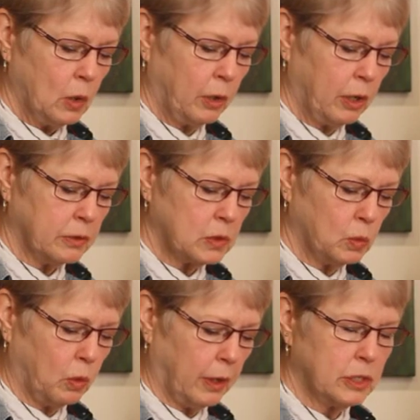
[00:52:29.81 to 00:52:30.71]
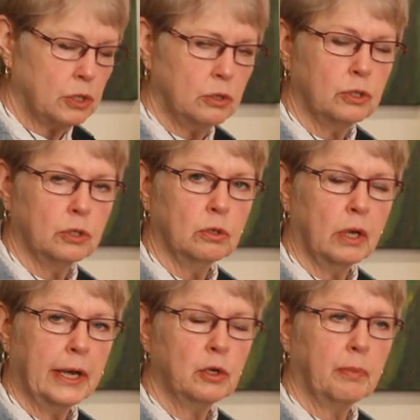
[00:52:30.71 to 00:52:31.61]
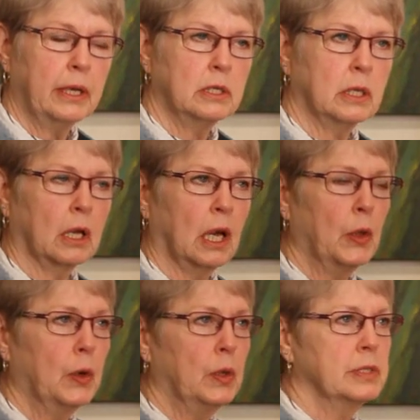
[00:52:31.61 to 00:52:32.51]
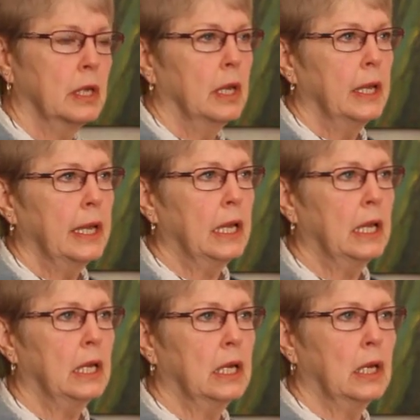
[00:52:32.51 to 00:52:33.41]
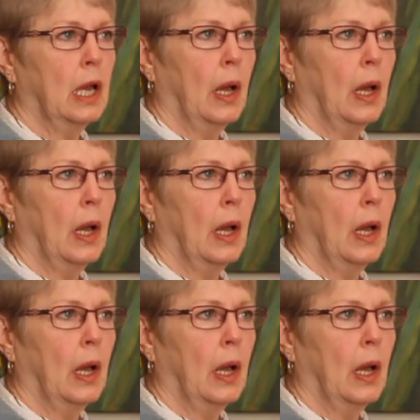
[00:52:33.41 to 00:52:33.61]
We also want to do underpainting colors in